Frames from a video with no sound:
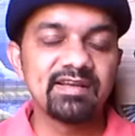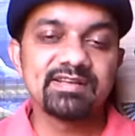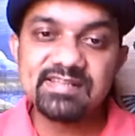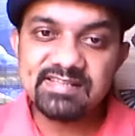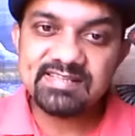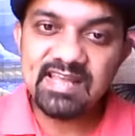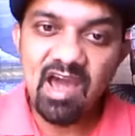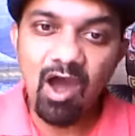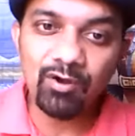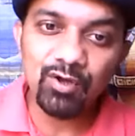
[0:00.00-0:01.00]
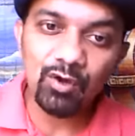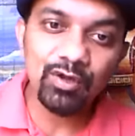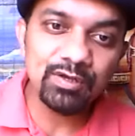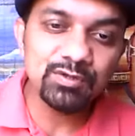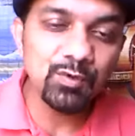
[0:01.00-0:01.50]
Since they are
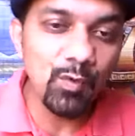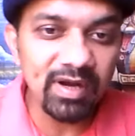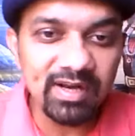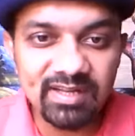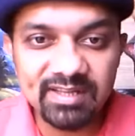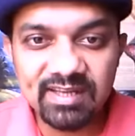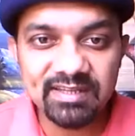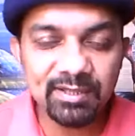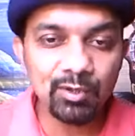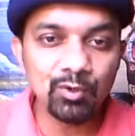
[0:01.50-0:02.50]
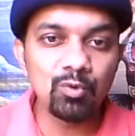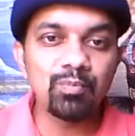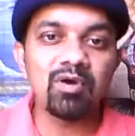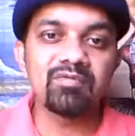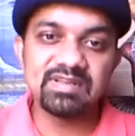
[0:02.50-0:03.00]
talking to one another in the group
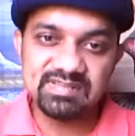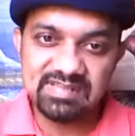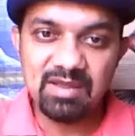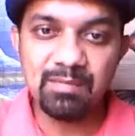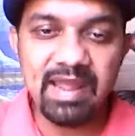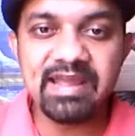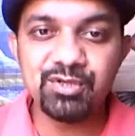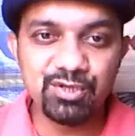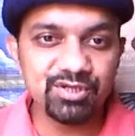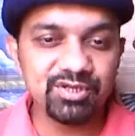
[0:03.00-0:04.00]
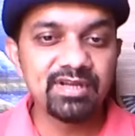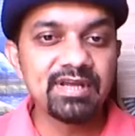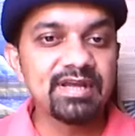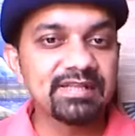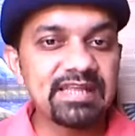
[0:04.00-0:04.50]
of the same age,
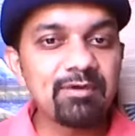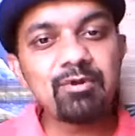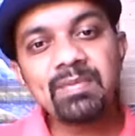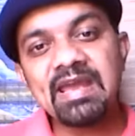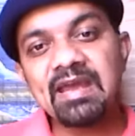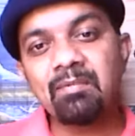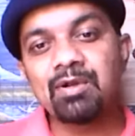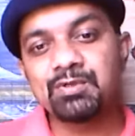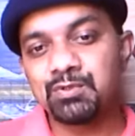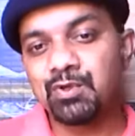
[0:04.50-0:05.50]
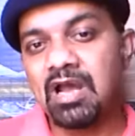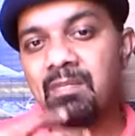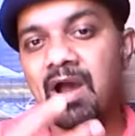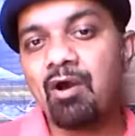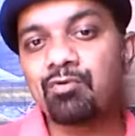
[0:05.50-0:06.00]
they will be able to
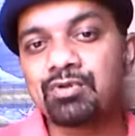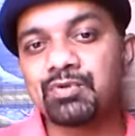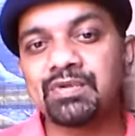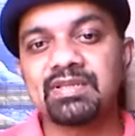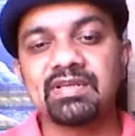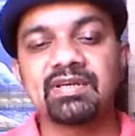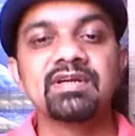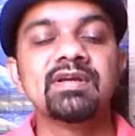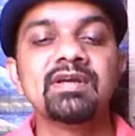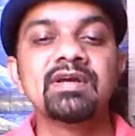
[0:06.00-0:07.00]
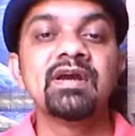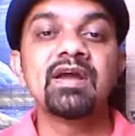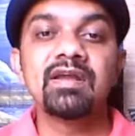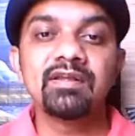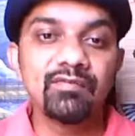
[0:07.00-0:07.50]
come out
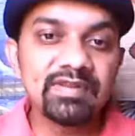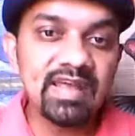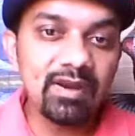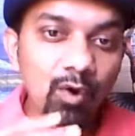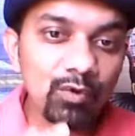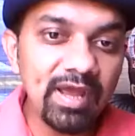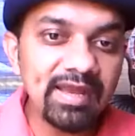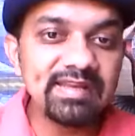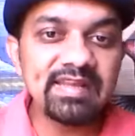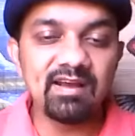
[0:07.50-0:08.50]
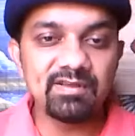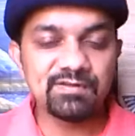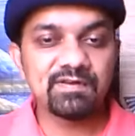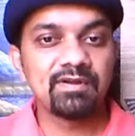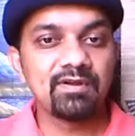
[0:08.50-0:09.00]
with their own ideas,
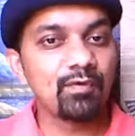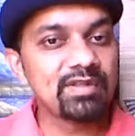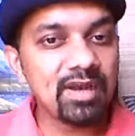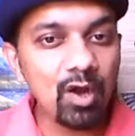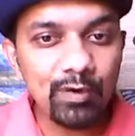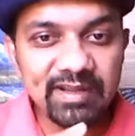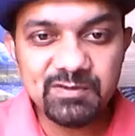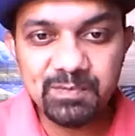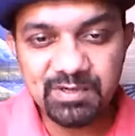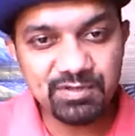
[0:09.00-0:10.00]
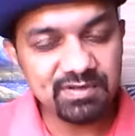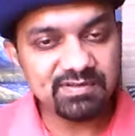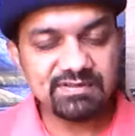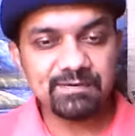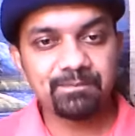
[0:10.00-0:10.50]
with their own
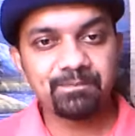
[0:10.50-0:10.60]
expressions.